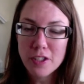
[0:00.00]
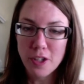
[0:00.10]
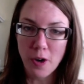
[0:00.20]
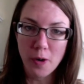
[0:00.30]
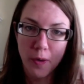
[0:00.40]

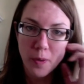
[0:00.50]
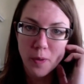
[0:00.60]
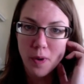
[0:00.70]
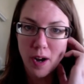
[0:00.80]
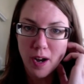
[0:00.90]

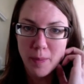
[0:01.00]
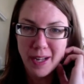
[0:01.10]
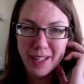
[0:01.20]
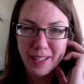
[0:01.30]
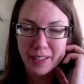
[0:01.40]
so
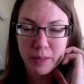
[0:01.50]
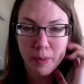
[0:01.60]
anything that's